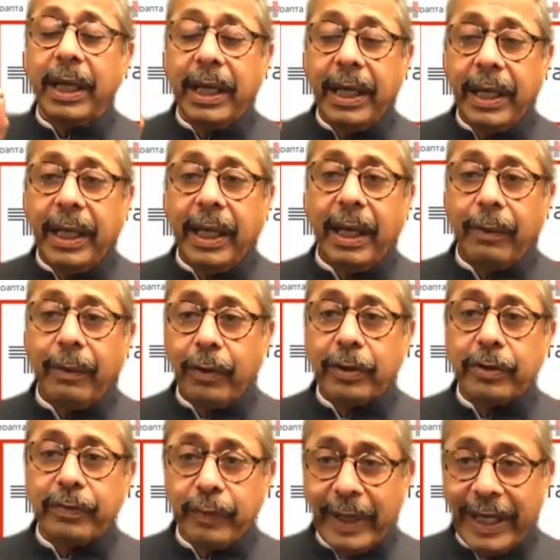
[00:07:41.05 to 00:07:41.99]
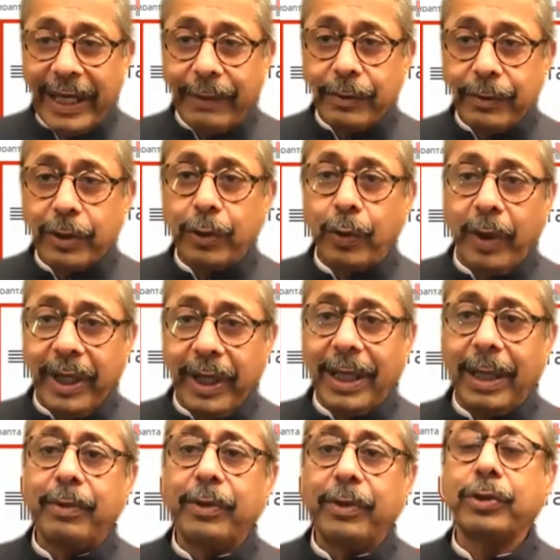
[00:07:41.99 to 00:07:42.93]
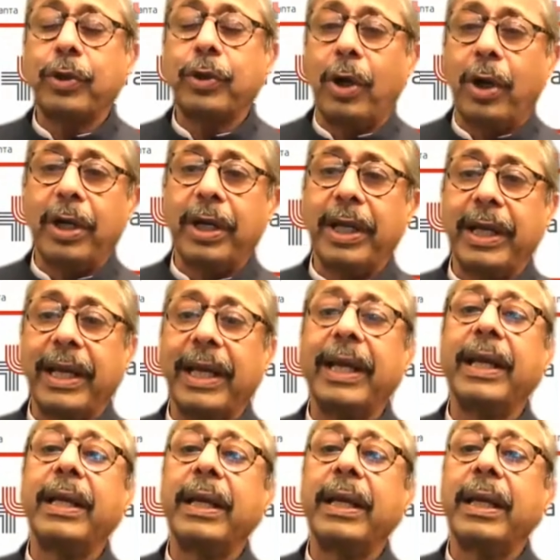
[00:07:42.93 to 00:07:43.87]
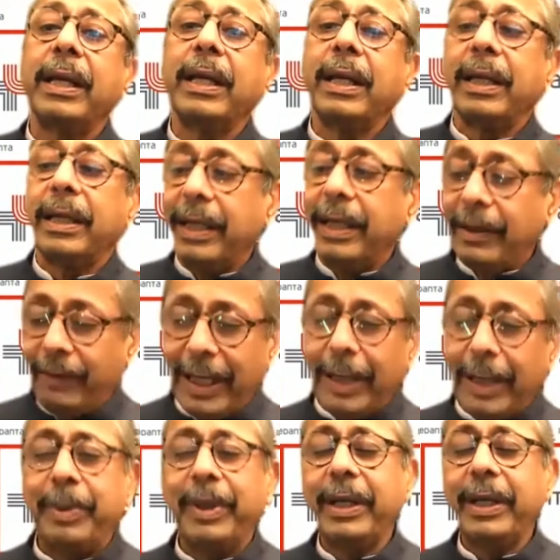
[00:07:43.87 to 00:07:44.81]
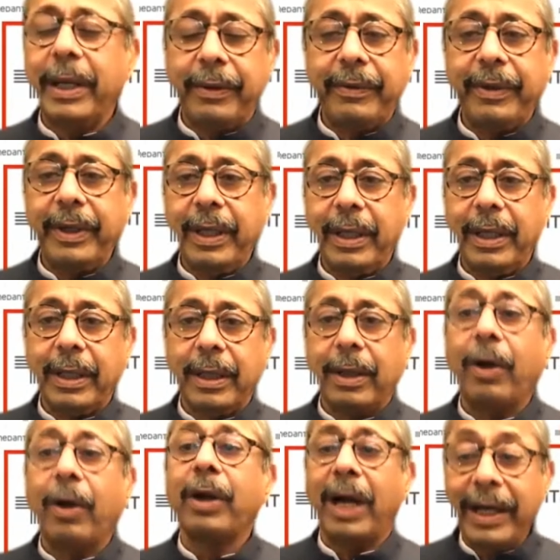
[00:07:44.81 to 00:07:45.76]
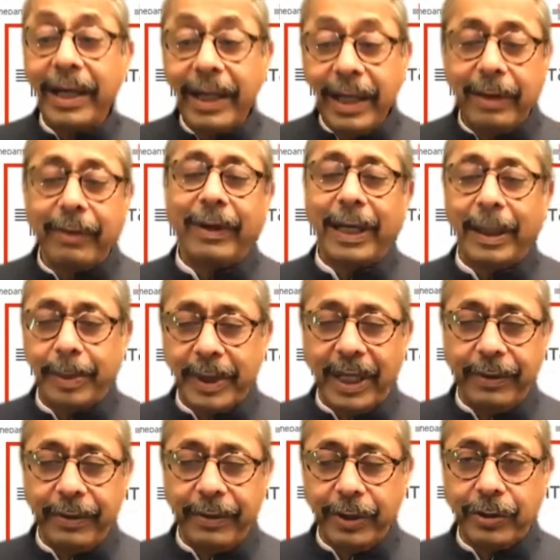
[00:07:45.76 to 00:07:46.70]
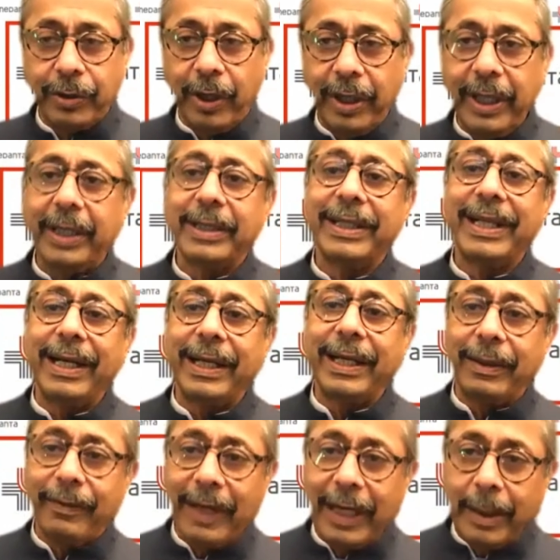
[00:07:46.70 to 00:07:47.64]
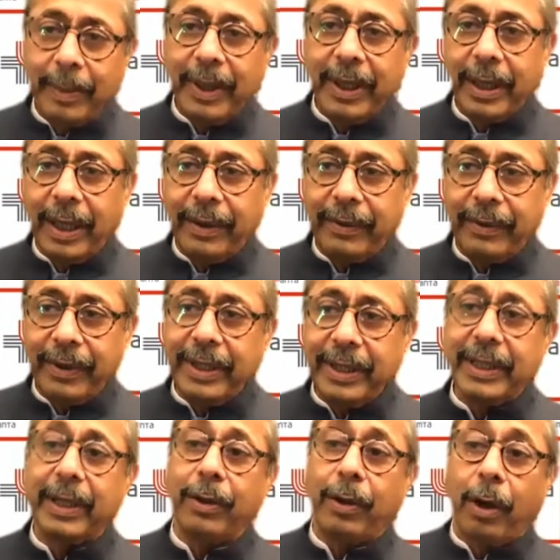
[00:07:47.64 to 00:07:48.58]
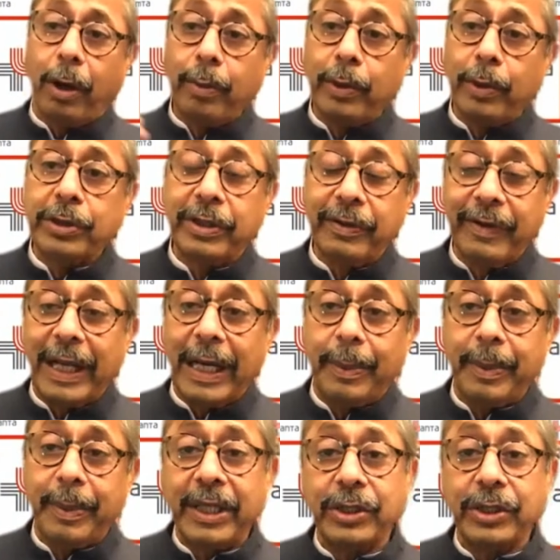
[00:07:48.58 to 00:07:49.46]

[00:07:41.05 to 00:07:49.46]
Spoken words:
India was, when I was growing up, was called a developing country or underdeveloped country, then developing country, then almost developed.